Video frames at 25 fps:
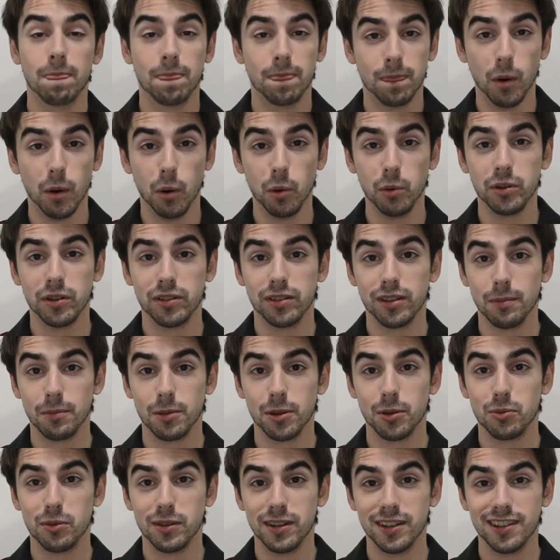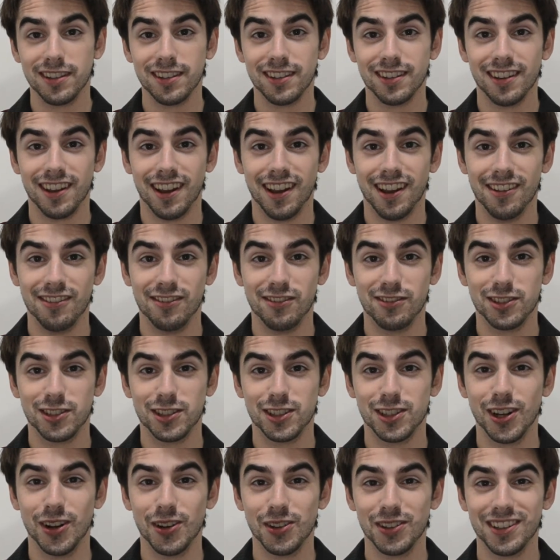those are some of the reasons I've
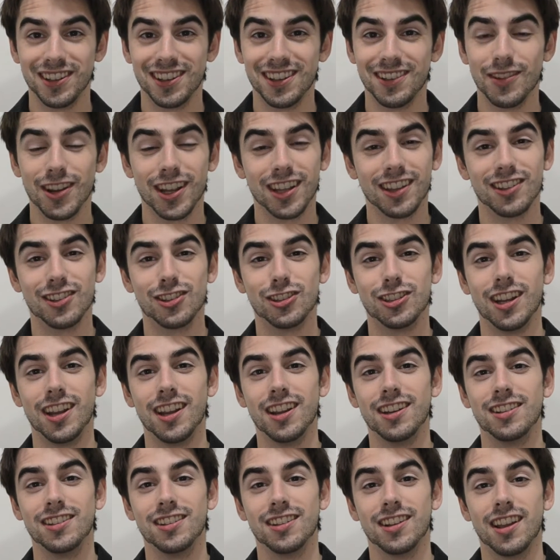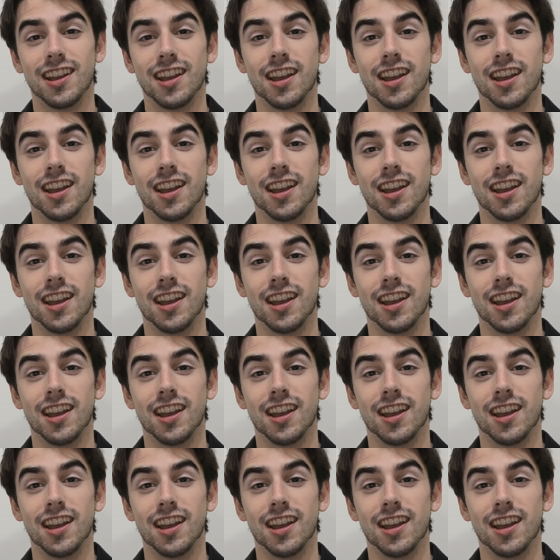chosen to make this change.